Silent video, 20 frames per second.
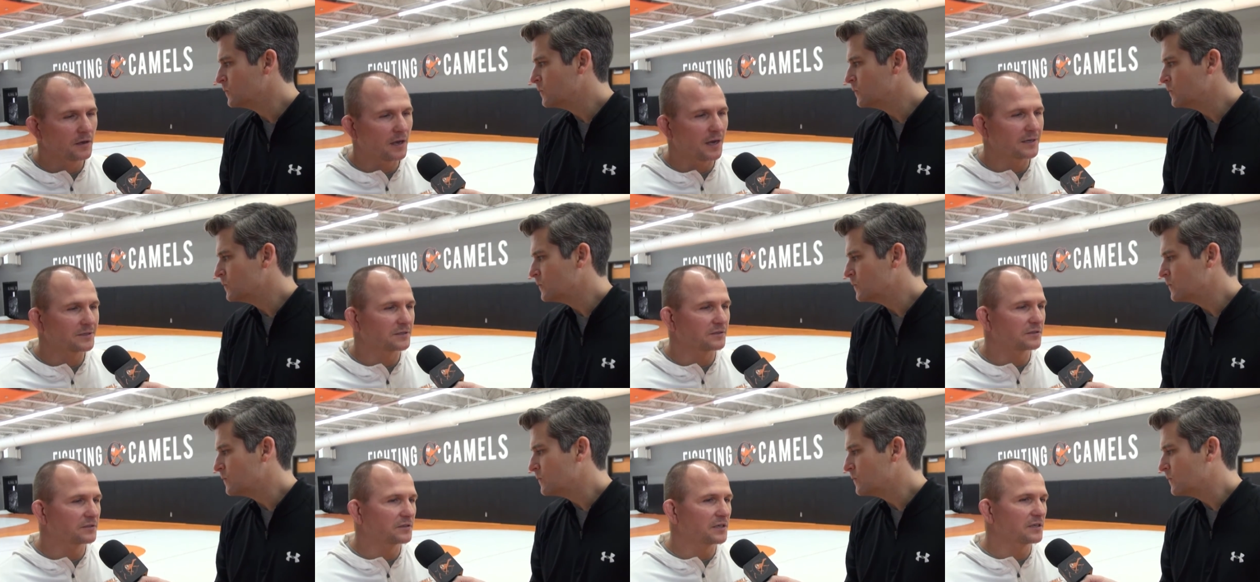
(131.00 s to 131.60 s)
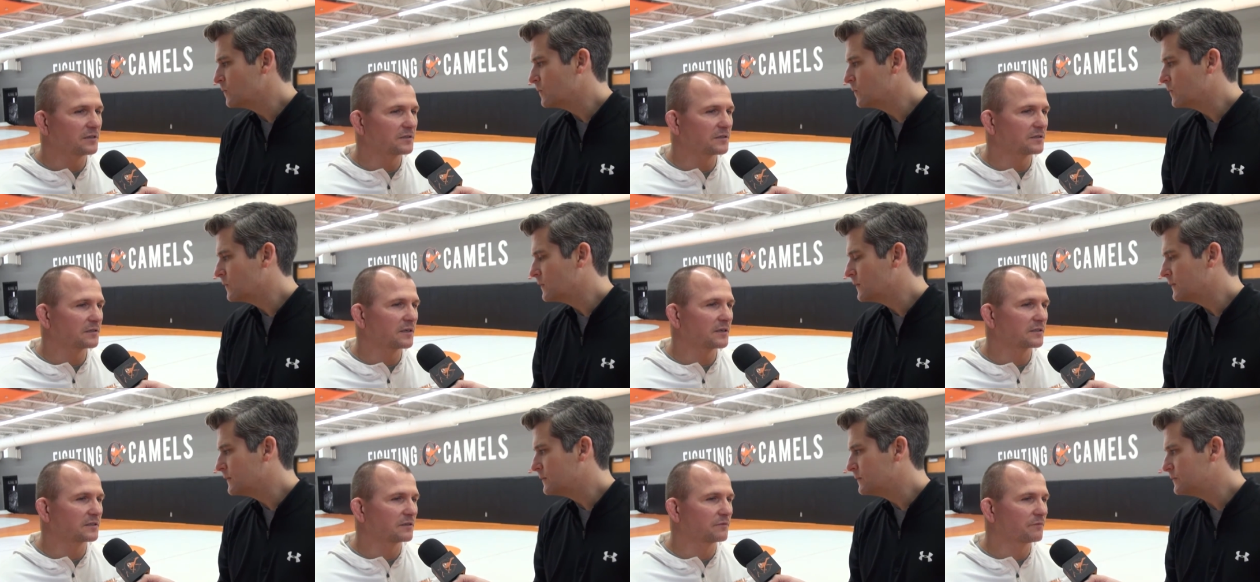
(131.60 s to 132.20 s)
Speaker 1: as the season
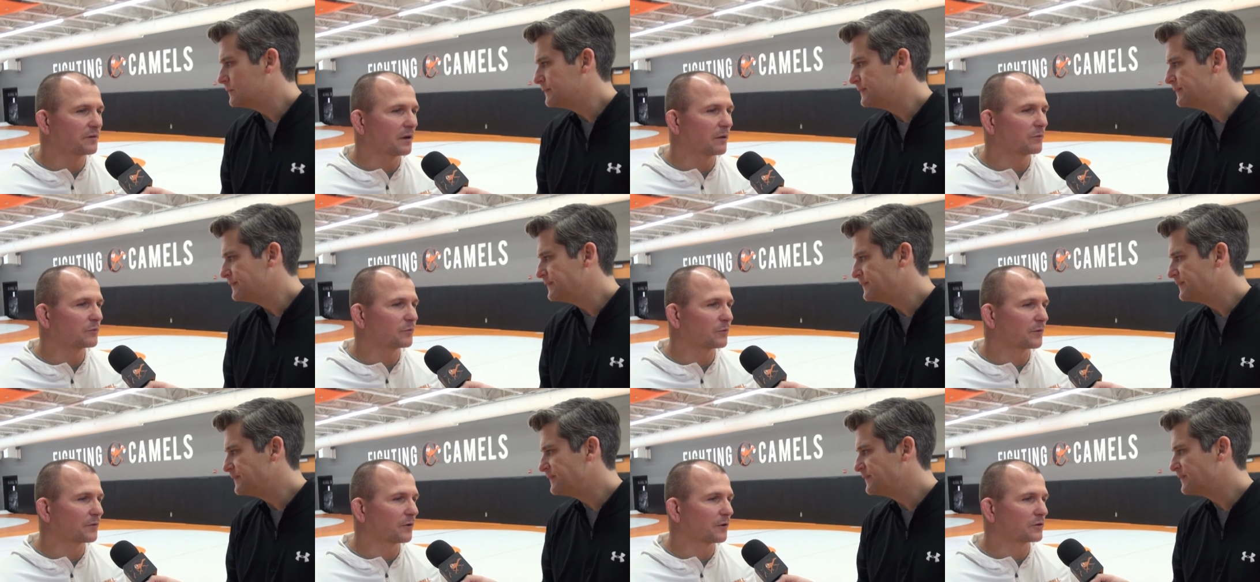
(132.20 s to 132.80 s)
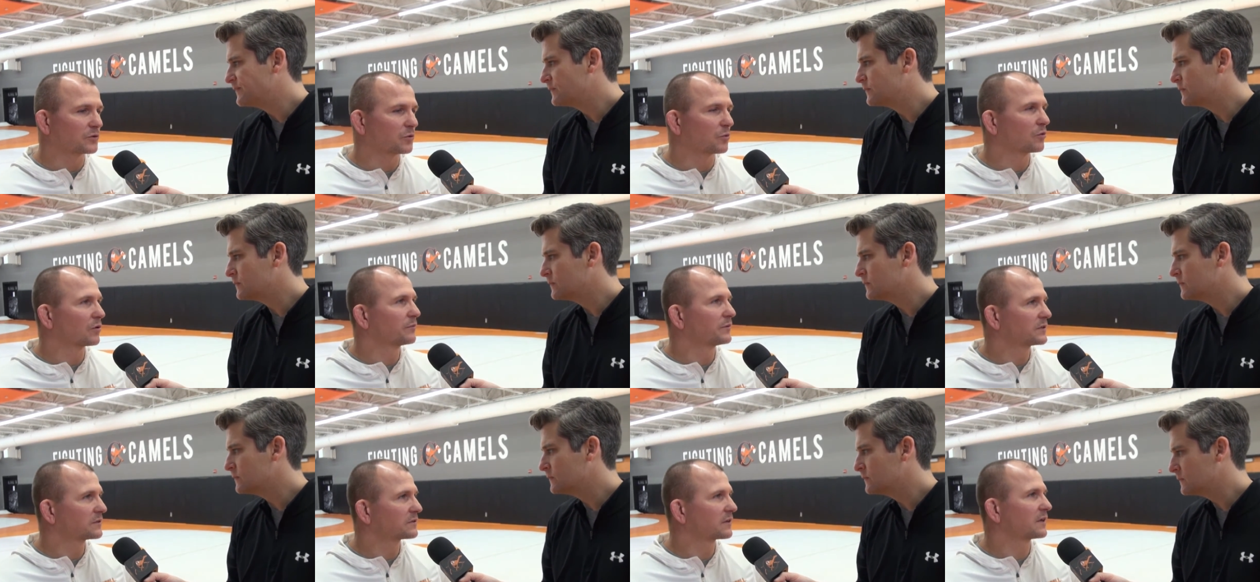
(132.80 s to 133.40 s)
has developed with our
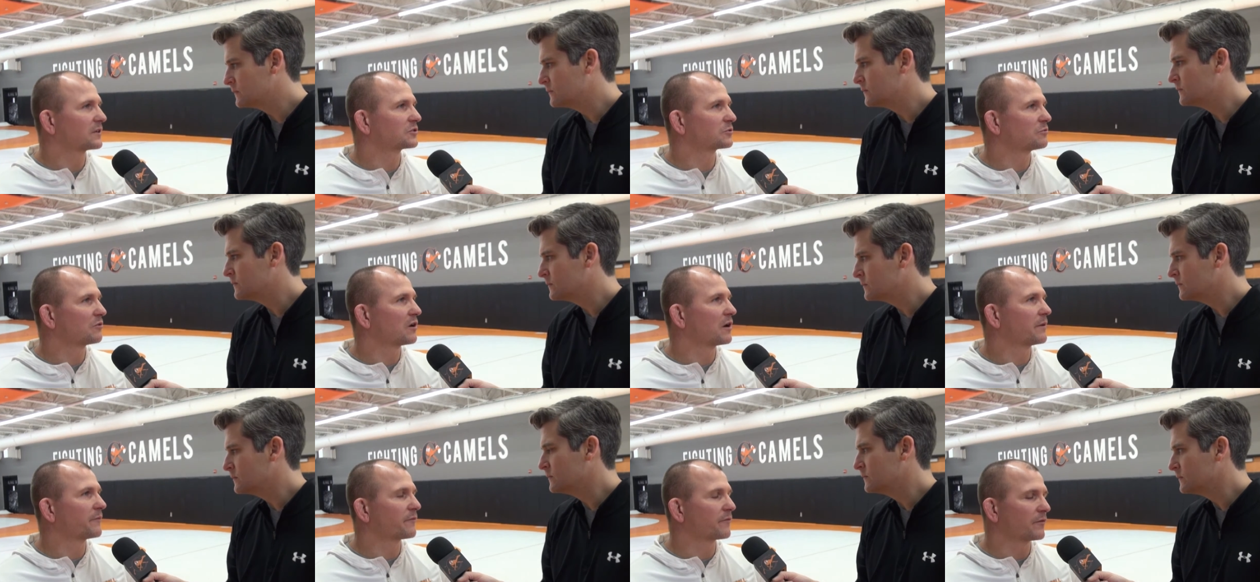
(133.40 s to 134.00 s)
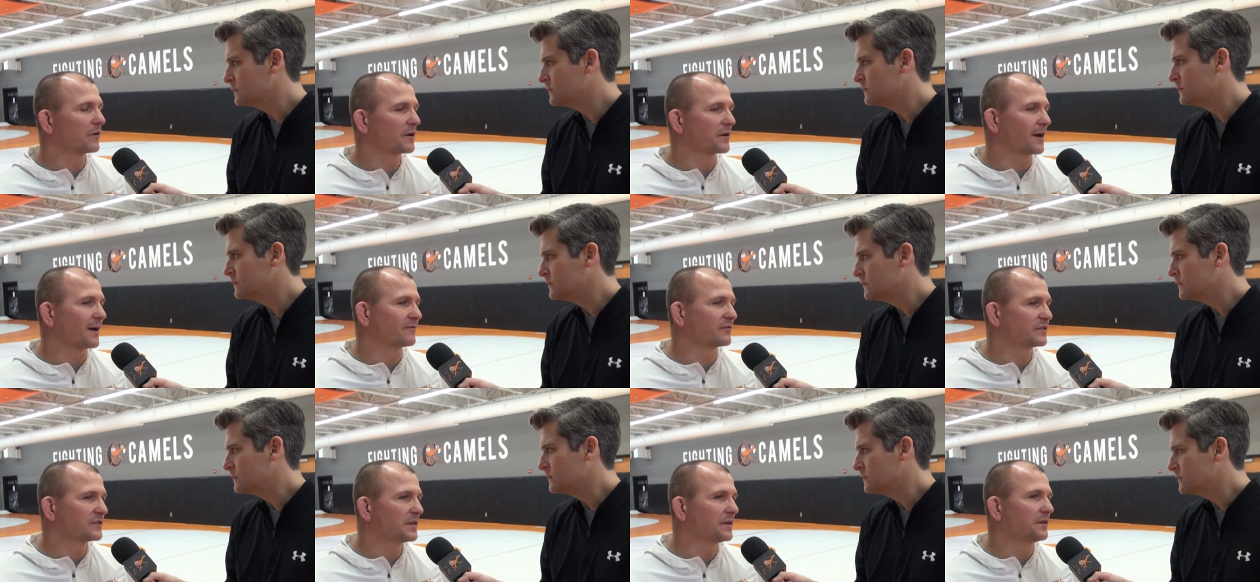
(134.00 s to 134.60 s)
tournament schedule up front,
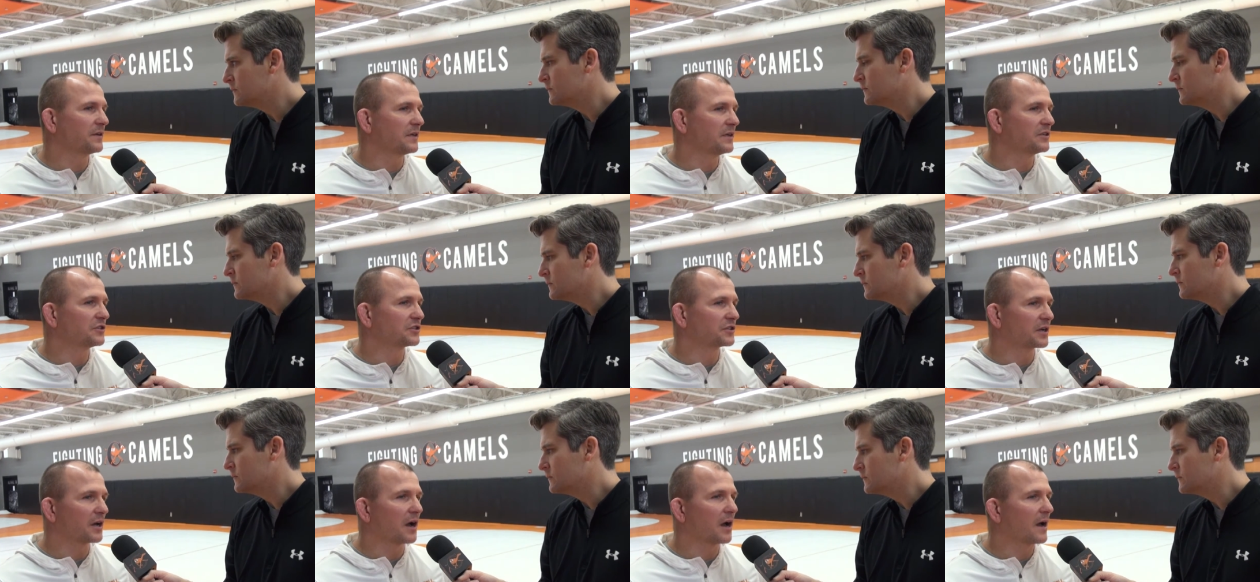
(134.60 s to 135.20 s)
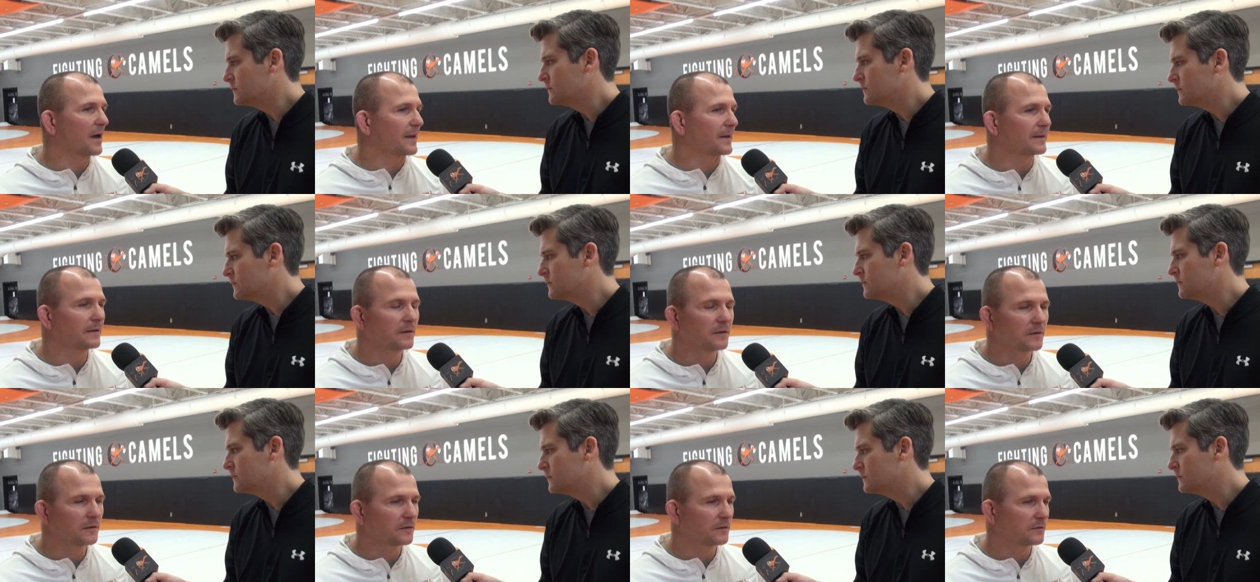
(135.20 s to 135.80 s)
I've seen each guy
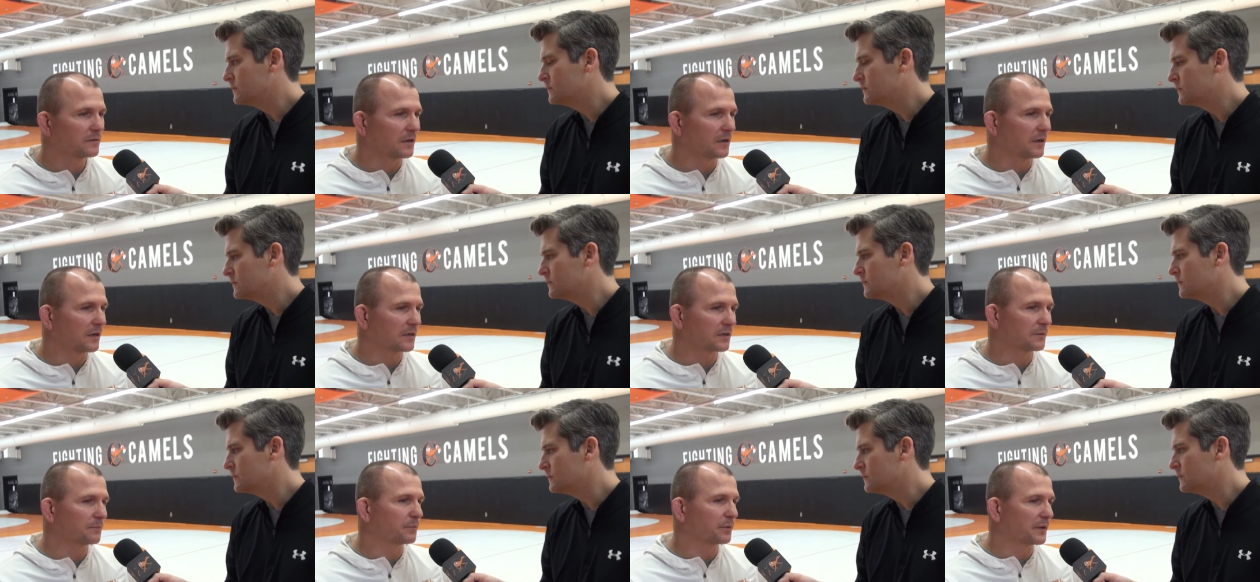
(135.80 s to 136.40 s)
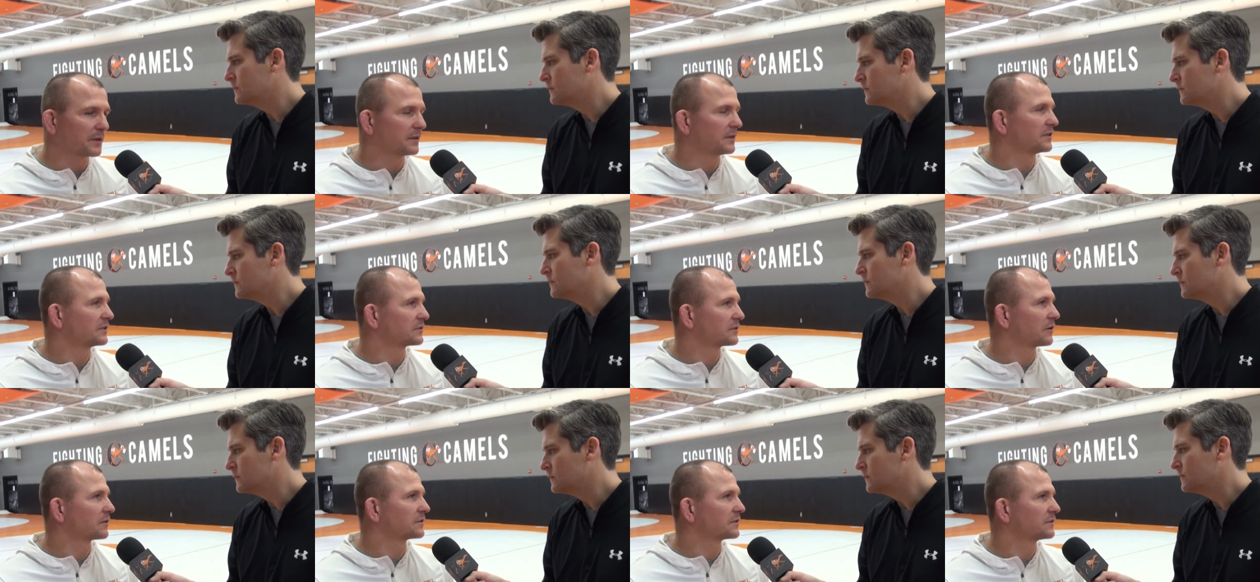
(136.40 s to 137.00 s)
uh, completely
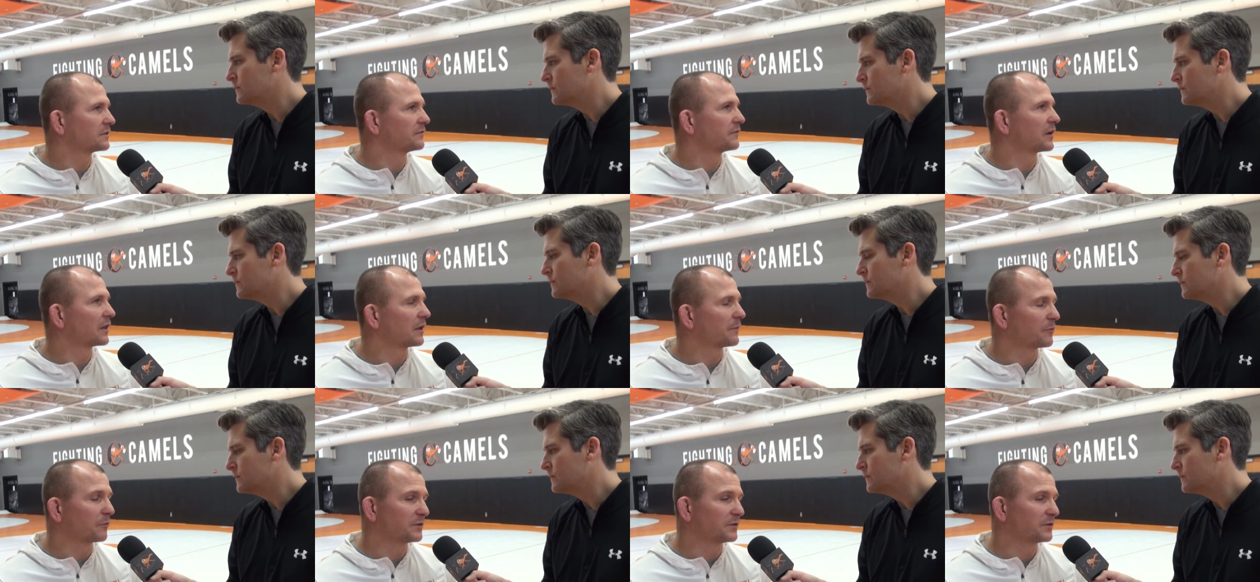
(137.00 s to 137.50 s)
start to develop.